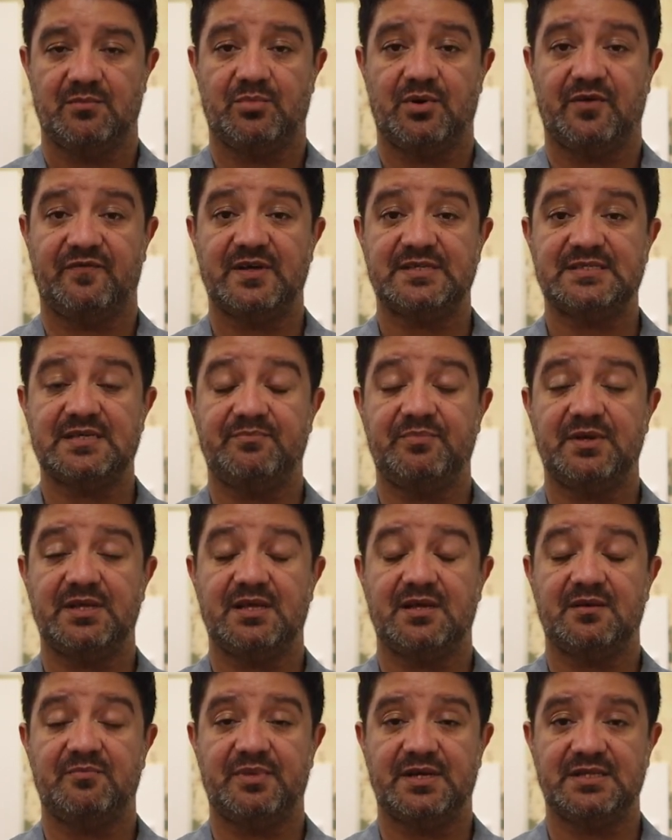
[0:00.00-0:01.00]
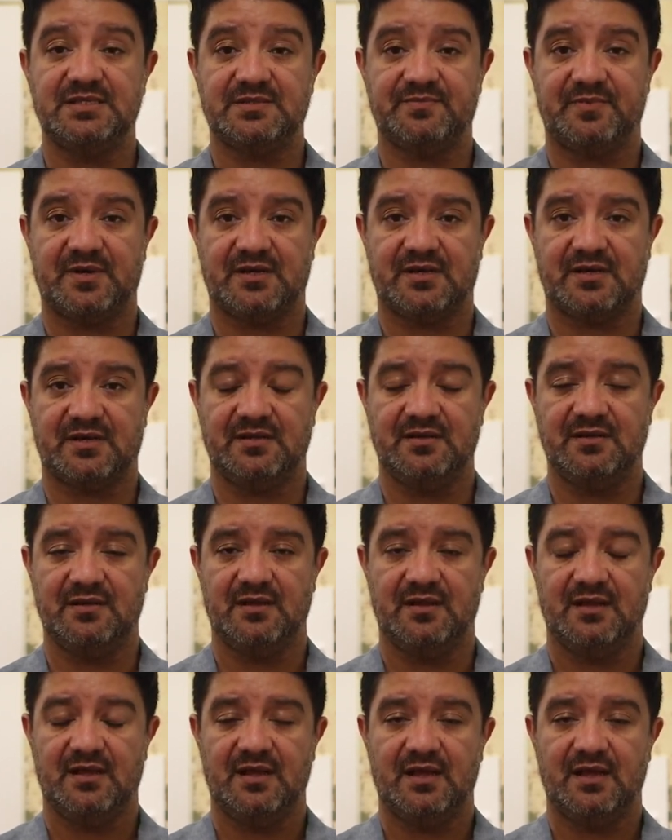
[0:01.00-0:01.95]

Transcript: Professor Peter Binsbergen,